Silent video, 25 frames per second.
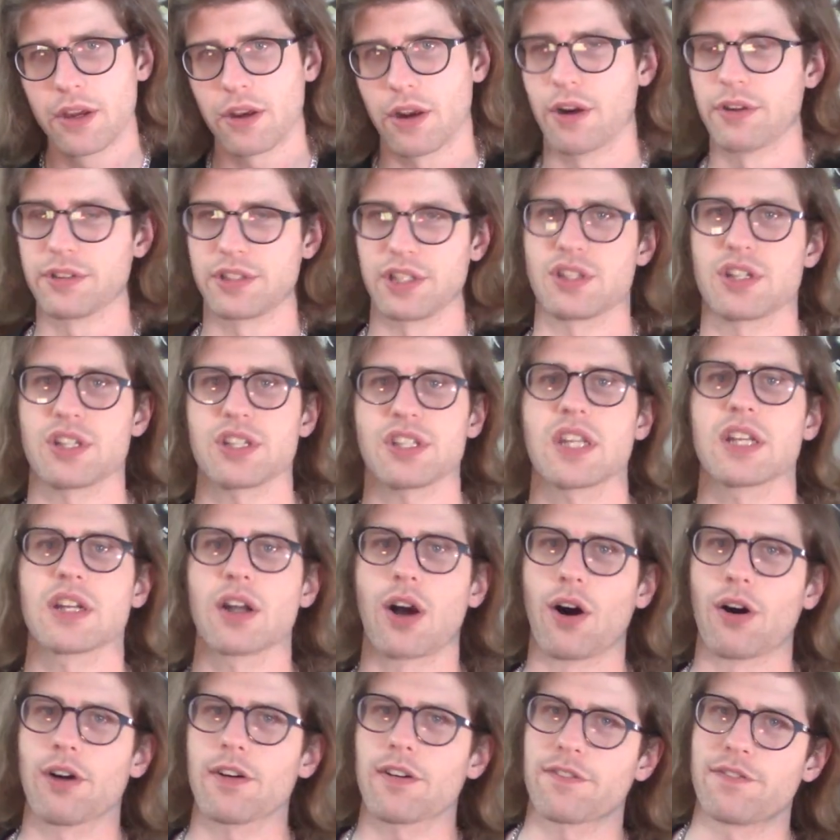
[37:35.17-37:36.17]
Or is it just that
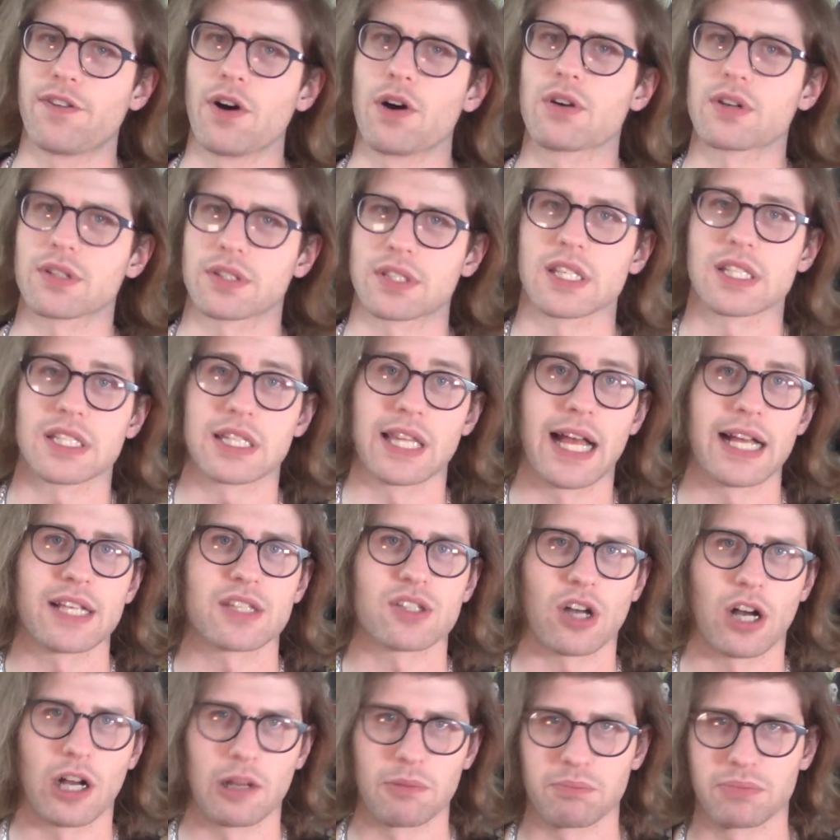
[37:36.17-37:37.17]
art focuses
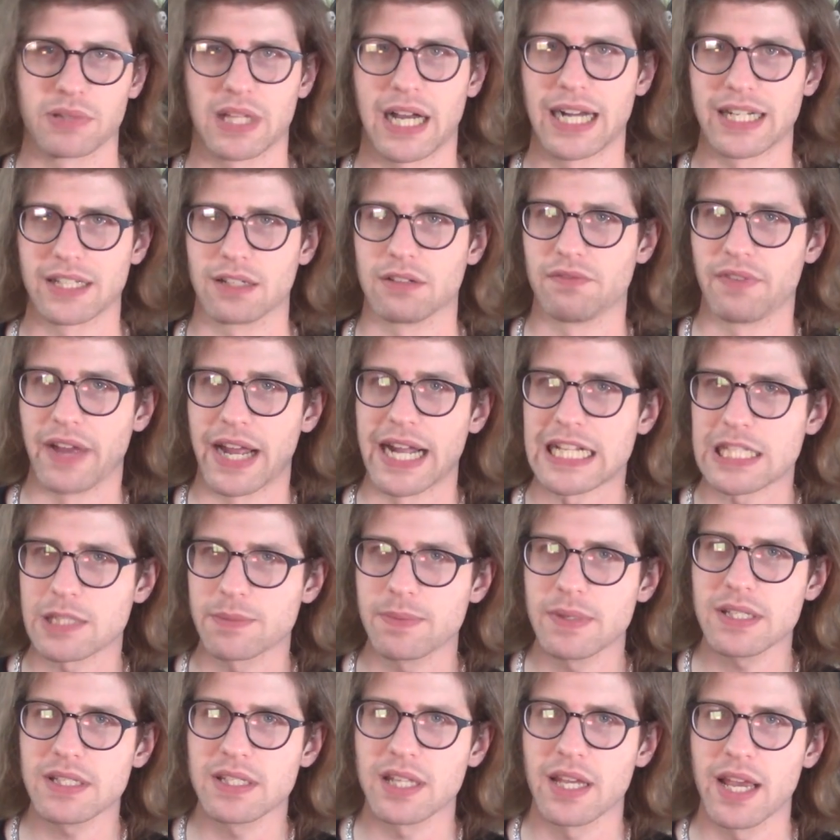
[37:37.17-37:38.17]
less on blind
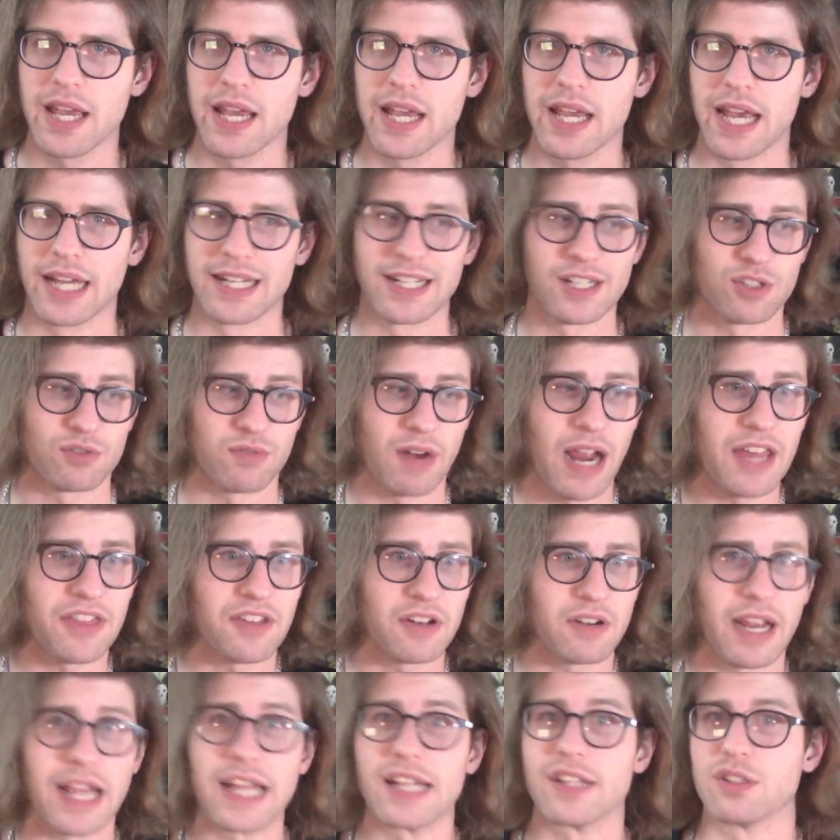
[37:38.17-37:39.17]
advancement and is
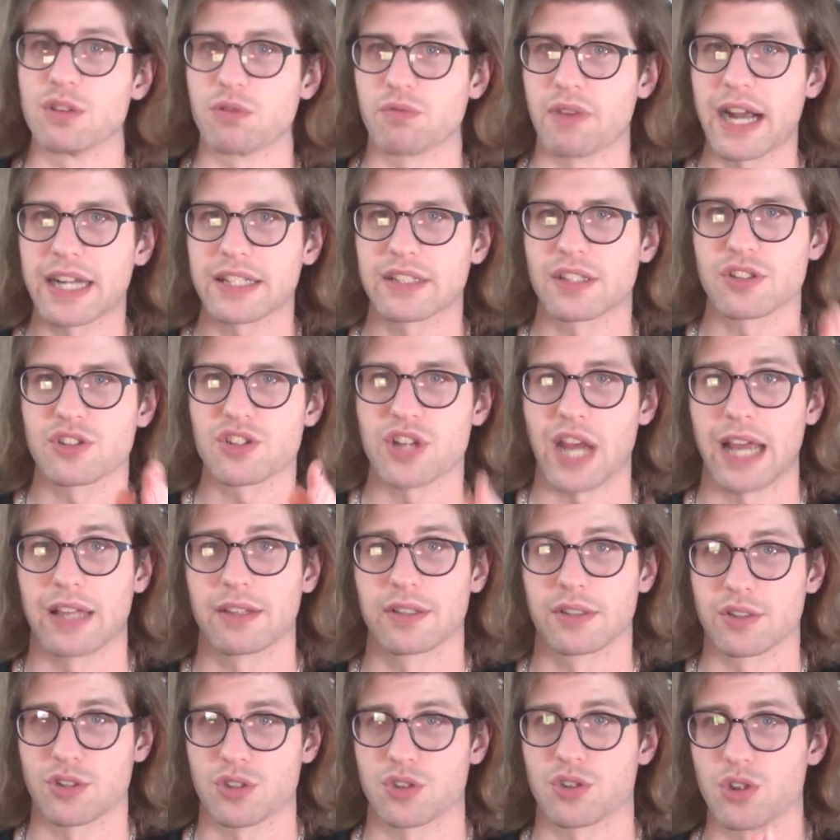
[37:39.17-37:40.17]
rather a direct
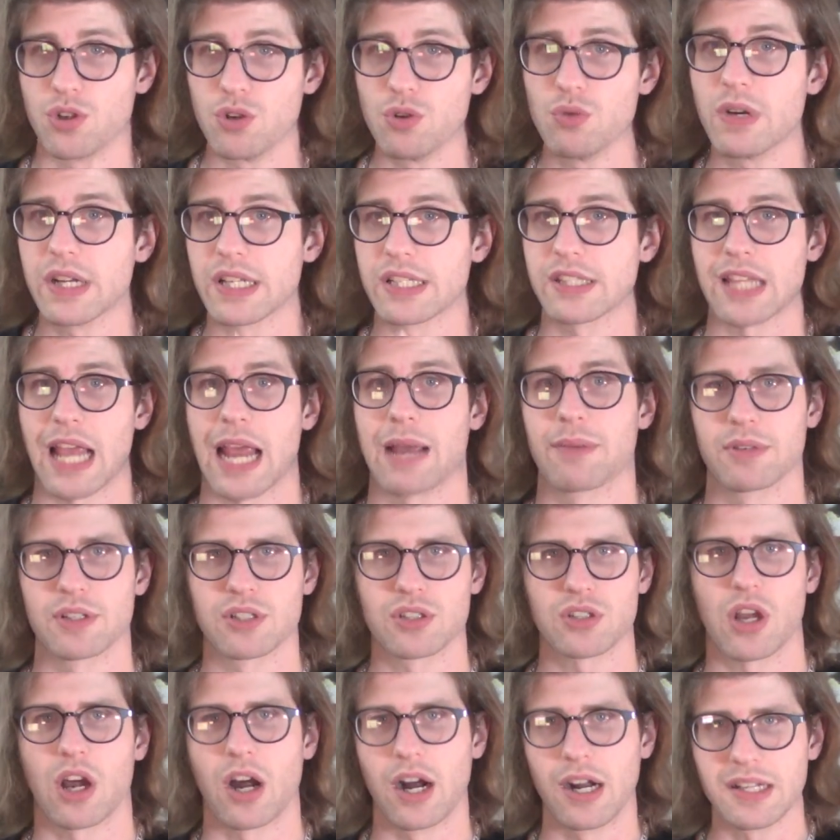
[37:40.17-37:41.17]
challenge to
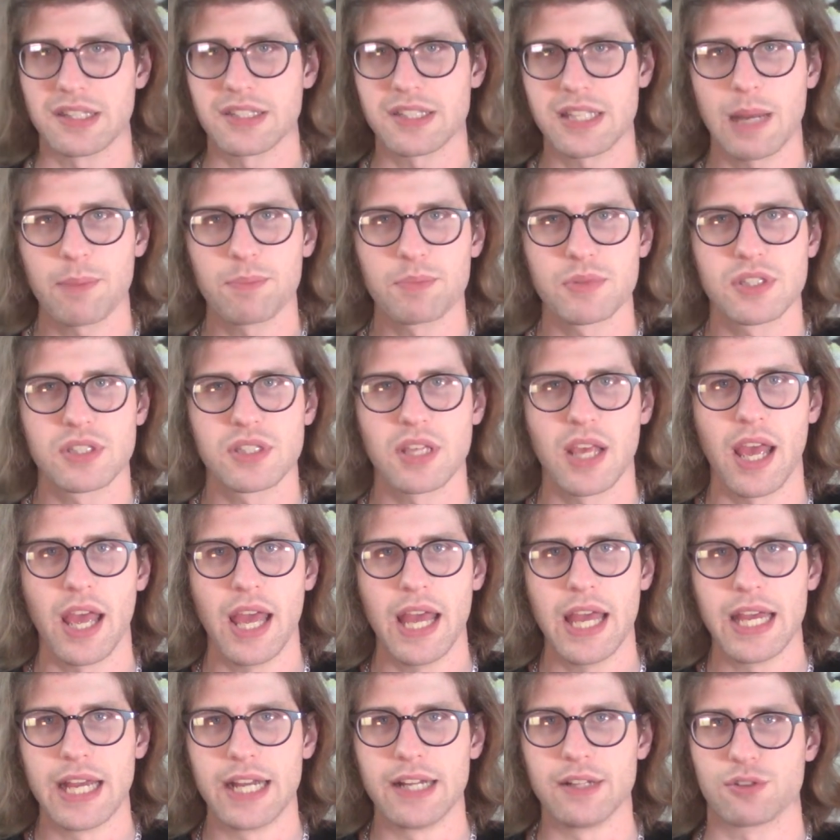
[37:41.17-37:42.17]
established concepts,
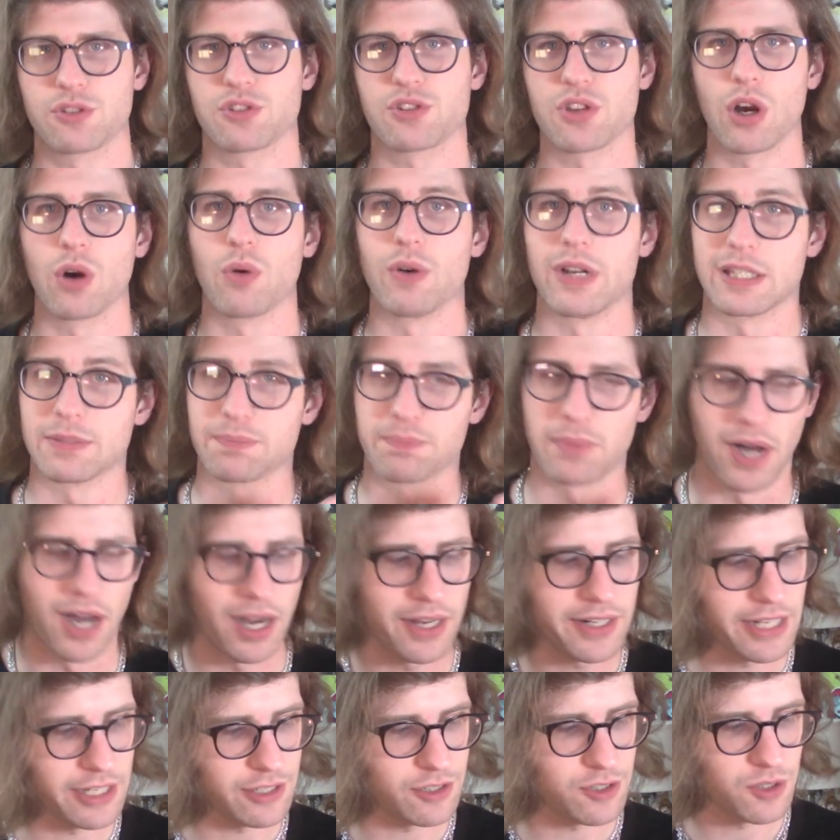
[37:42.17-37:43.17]
and so is
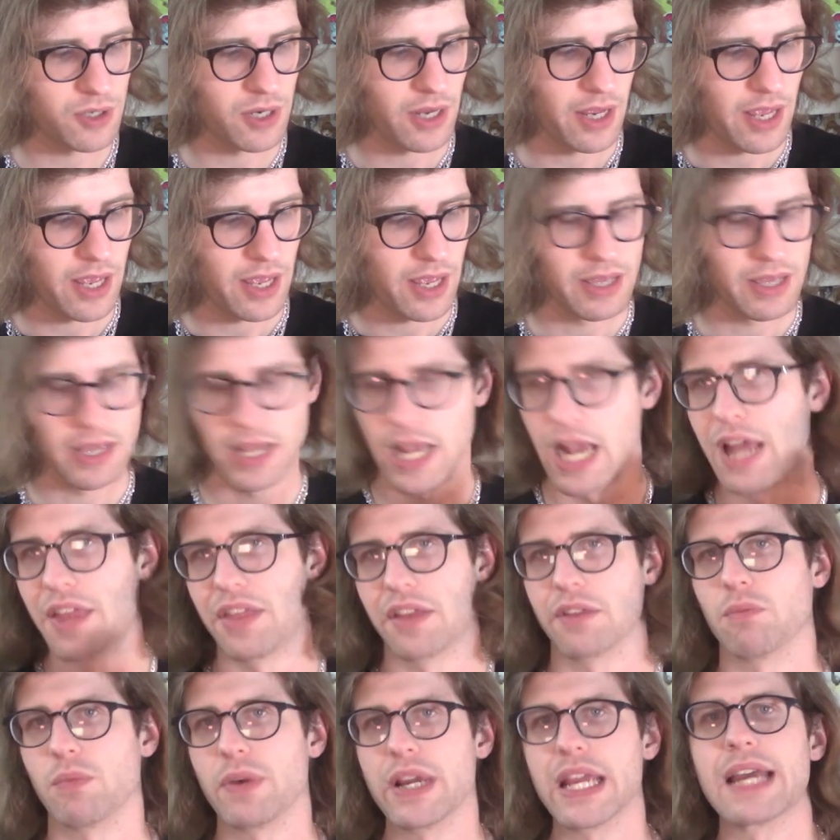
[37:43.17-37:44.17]
punished, and
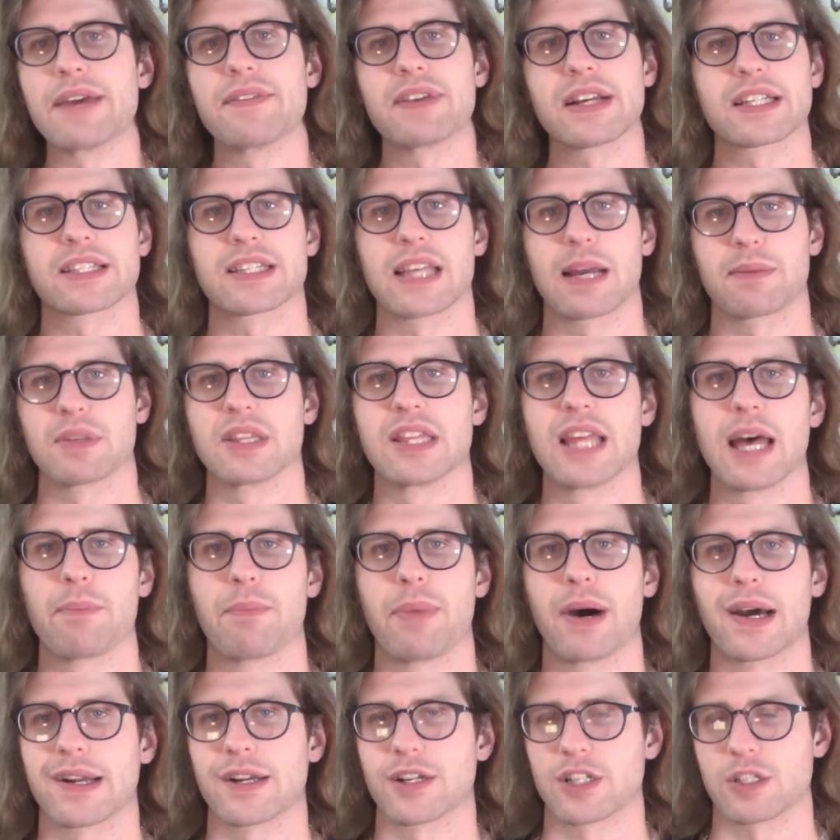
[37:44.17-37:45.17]
then we have accepted that
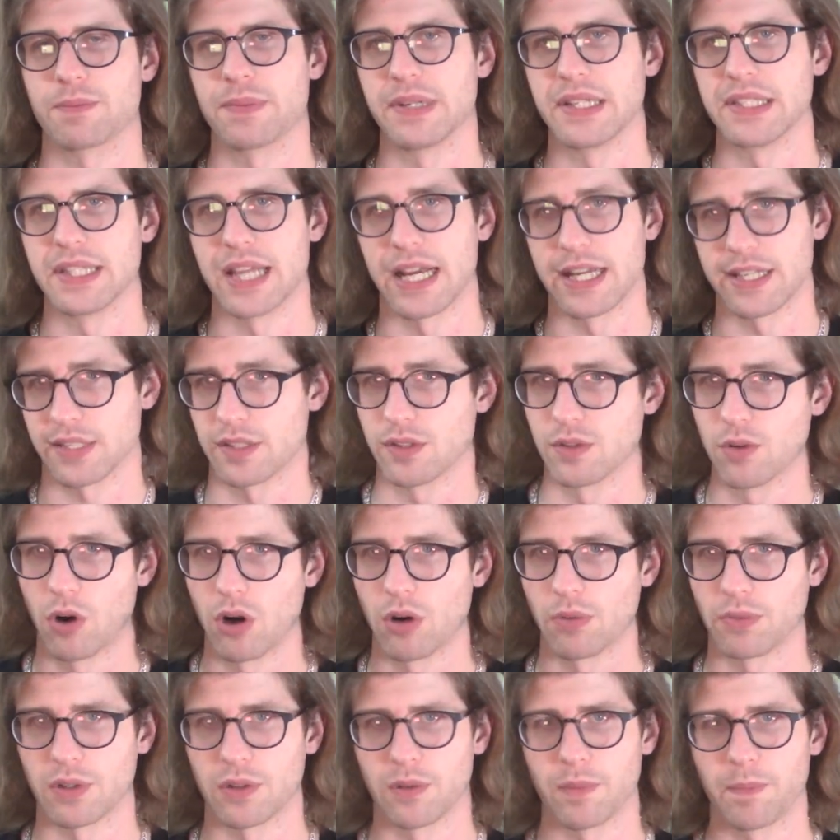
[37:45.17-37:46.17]
punishment as
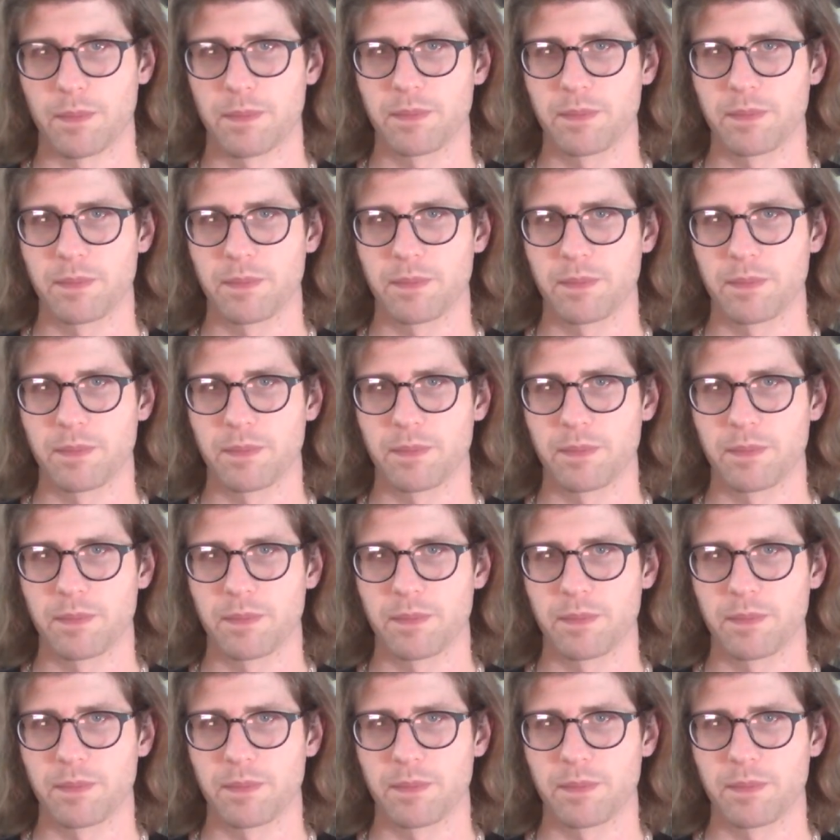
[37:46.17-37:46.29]
normal?